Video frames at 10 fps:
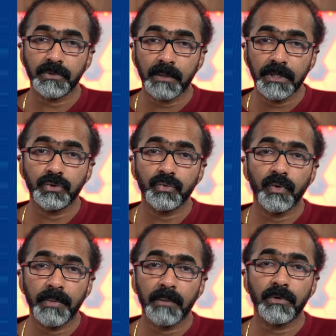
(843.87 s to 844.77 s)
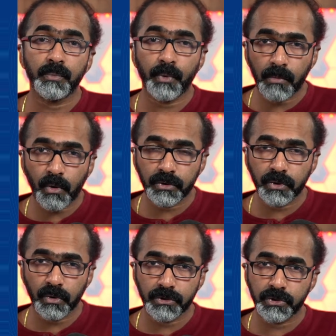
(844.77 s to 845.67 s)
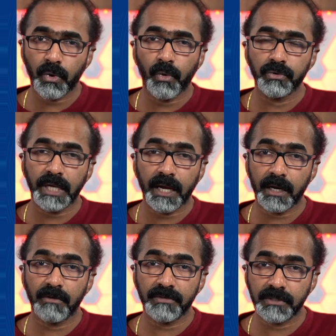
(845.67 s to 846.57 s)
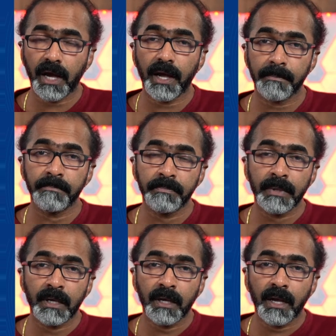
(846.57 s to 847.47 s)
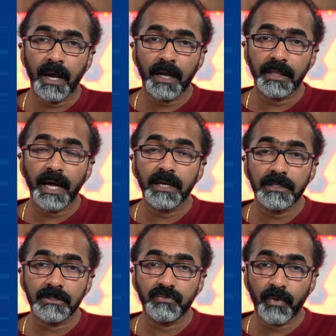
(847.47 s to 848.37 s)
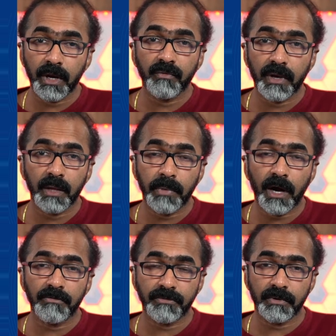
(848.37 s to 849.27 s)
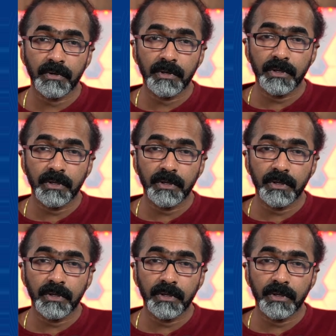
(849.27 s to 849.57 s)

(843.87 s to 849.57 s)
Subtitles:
So that means you will be able to promote your shows ahead of a time, and that is very, very powerful.